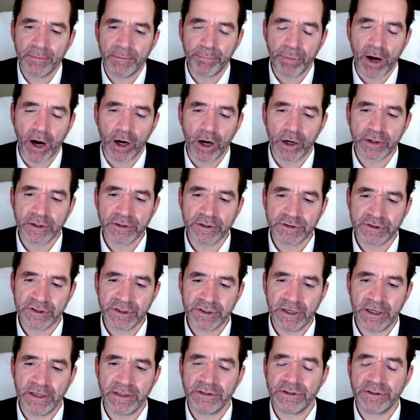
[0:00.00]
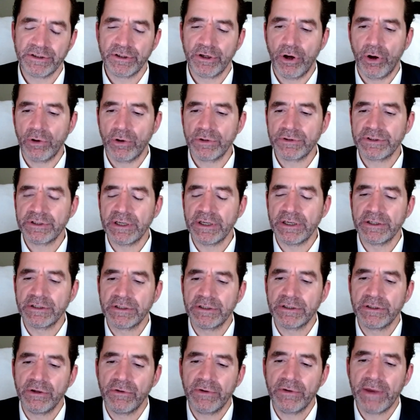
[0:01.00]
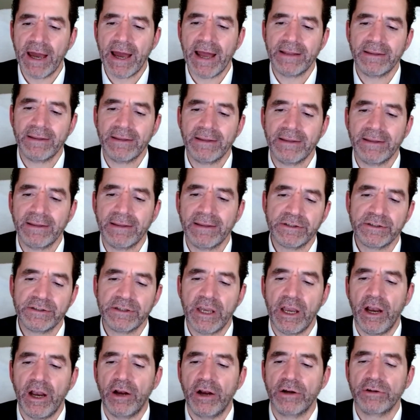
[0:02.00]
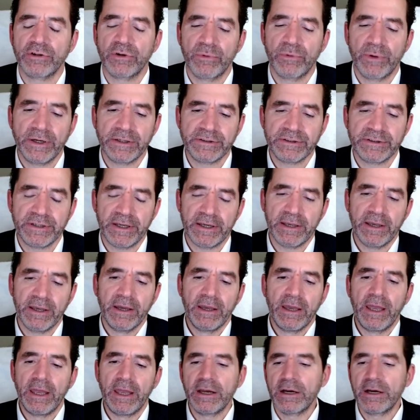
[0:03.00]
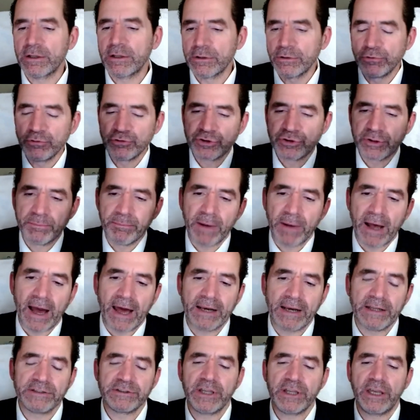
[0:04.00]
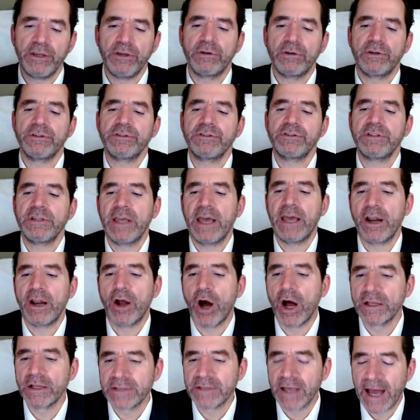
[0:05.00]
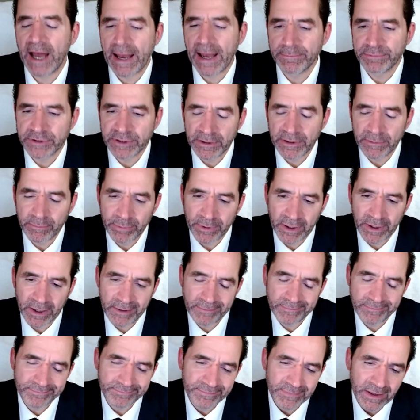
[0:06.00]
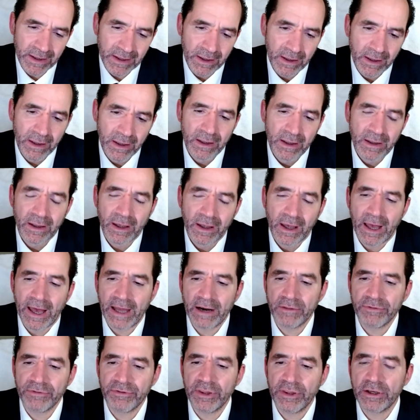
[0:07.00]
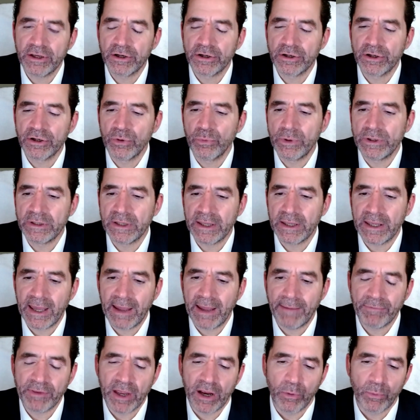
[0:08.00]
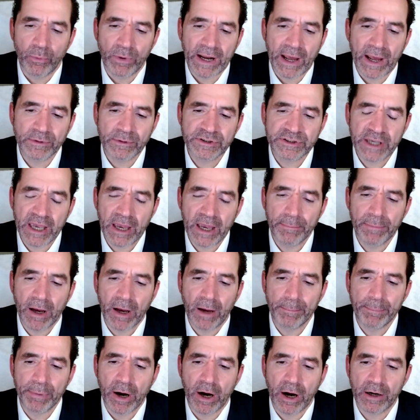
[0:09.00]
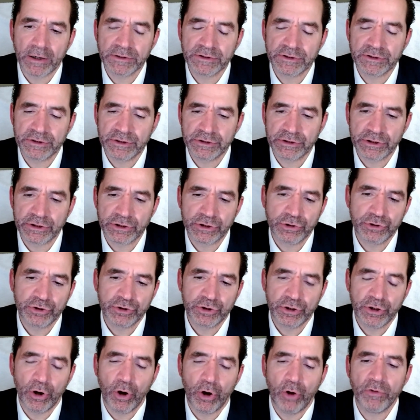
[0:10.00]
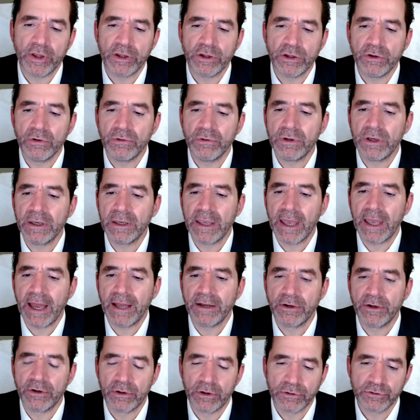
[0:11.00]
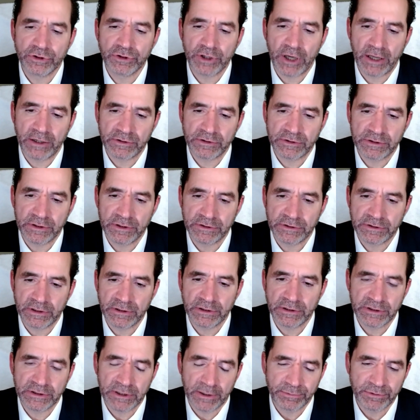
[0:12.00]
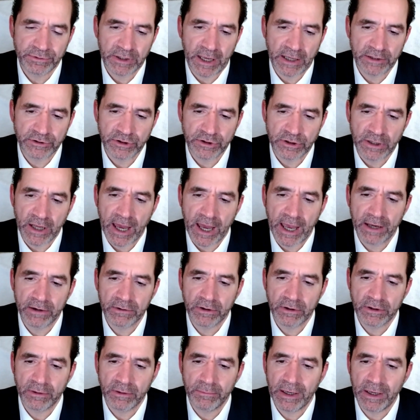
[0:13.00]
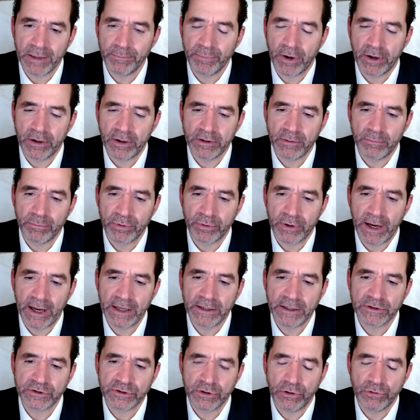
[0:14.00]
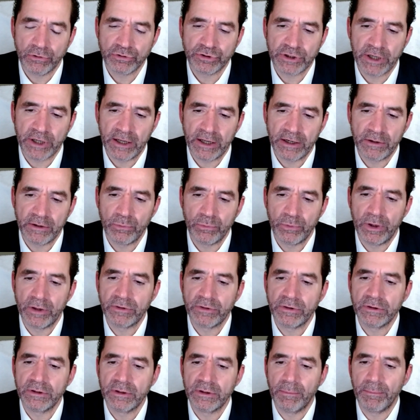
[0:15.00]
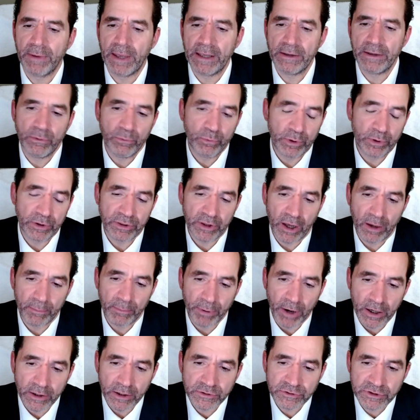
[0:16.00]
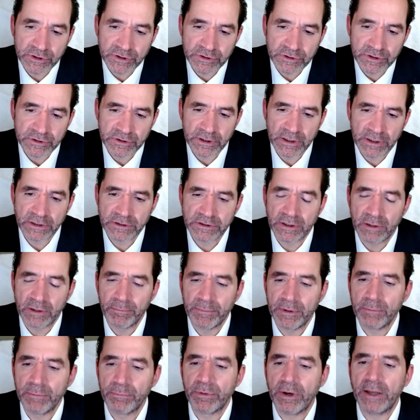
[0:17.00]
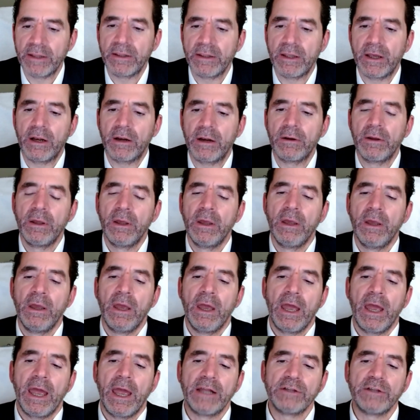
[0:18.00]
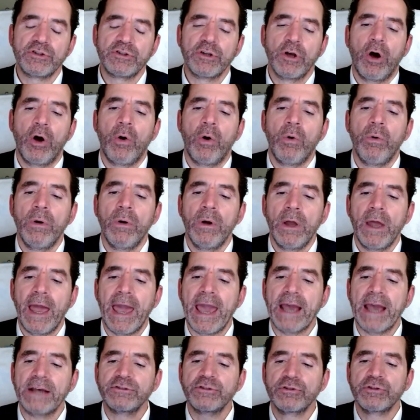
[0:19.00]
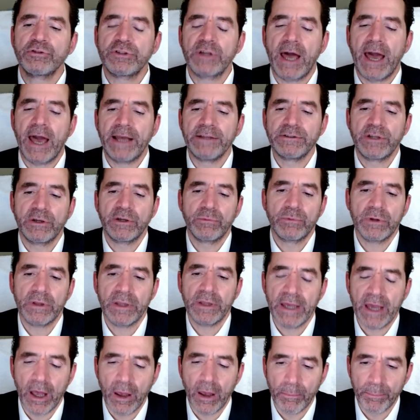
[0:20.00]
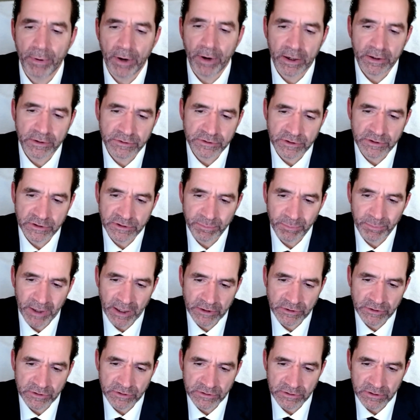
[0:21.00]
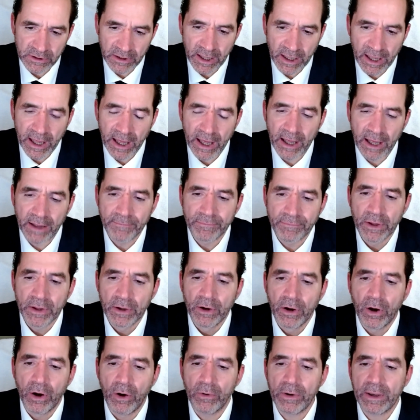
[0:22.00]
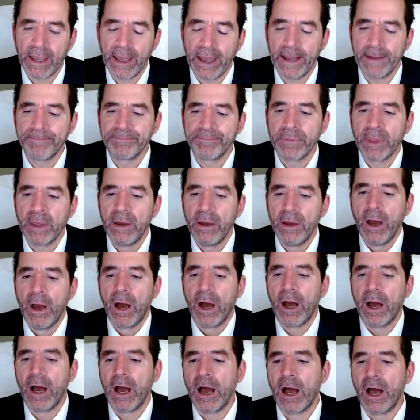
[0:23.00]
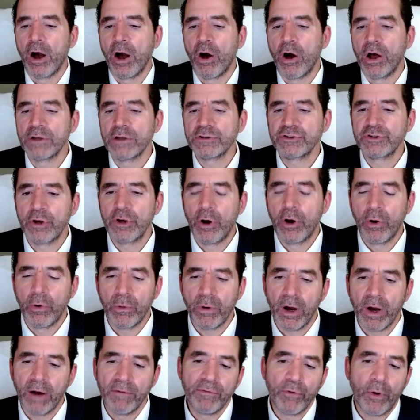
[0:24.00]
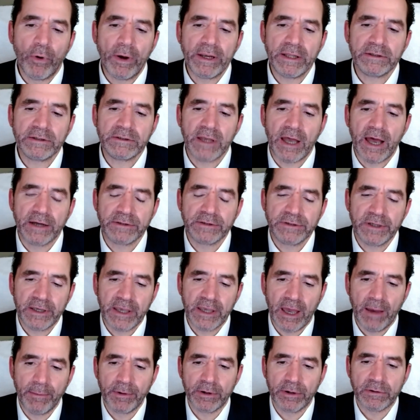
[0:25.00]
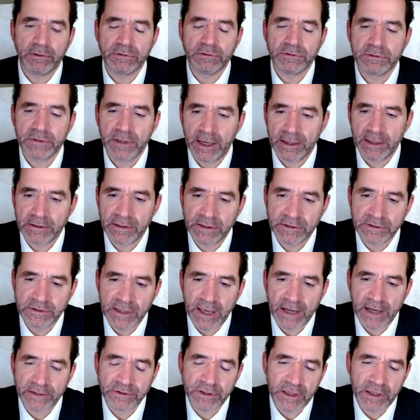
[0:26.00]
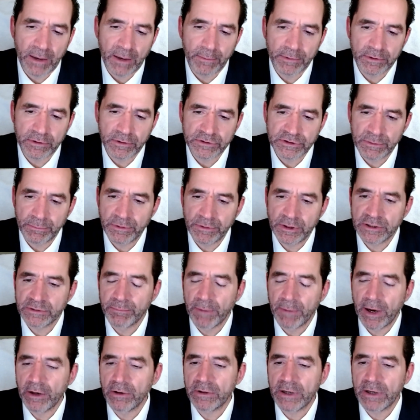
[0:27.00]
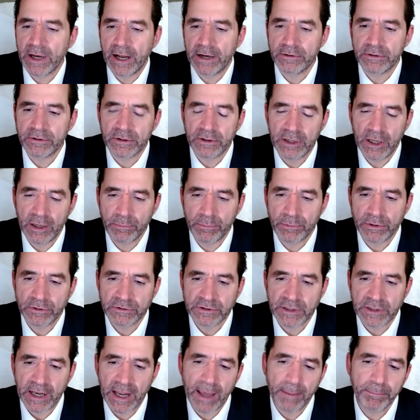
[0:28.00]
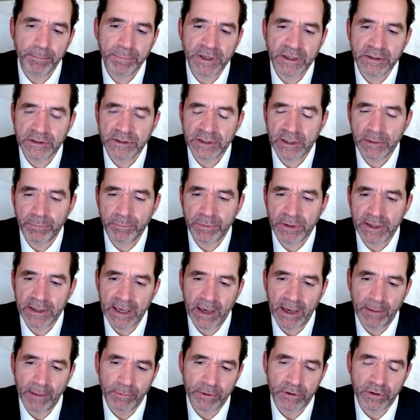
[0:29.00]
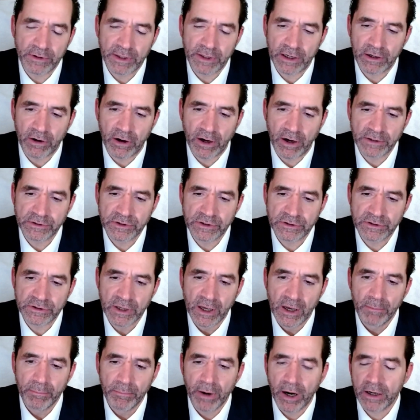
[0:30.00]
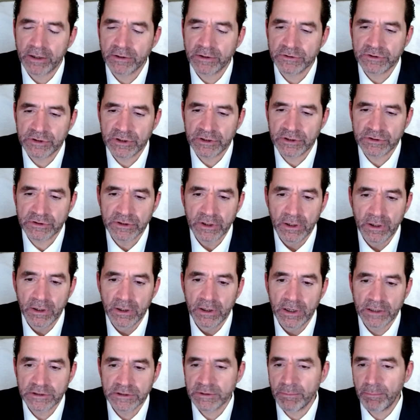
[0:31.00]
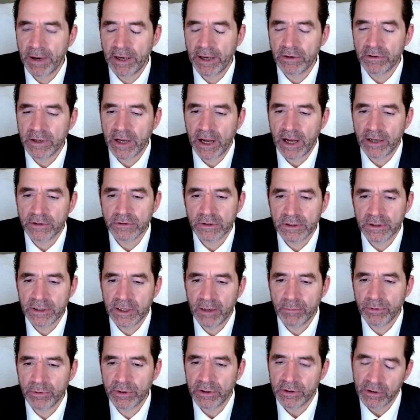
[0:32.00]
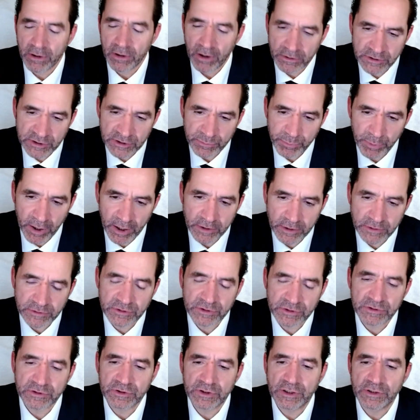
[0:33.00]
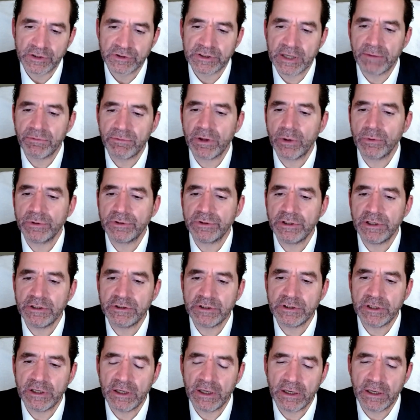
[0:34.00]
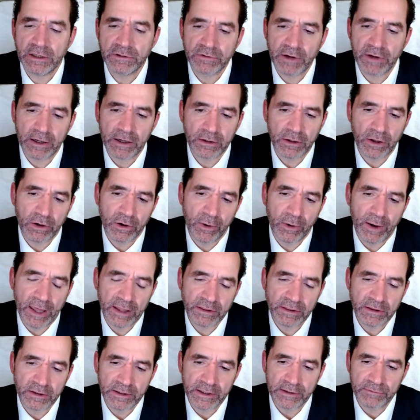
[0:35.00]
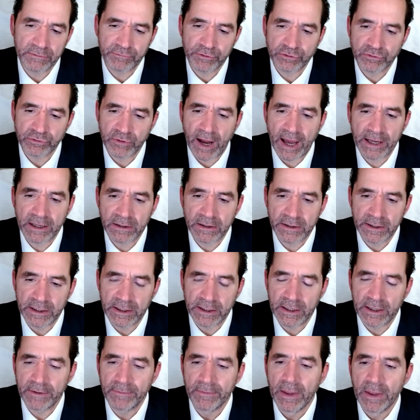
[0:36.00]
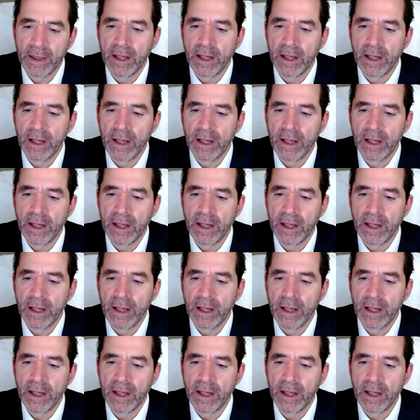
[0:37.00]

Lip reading: to Parkinson's. You know, it's these, you got like these characteristic inclusion bodies that you can see at autopsy, but I don't think you're going to win the game there. What I would say about Parkinson's is you should know that you can get neurogenesis in the substantia nigra, the main part of the brain associated with Parkinson's disease in the midbrain there. And so exercise can really help Parkinson's patients a lot. Okay. Also, avoiding toxic chemicals like these toxic chemicals, some of these mitochondrial inhibitors, that MPTP chemical that causes Parkinson's, it's a mitochondrial inhibitor, causes Parkinson's disease. Same thing with TCE, trichloroethylene for dry cleaning,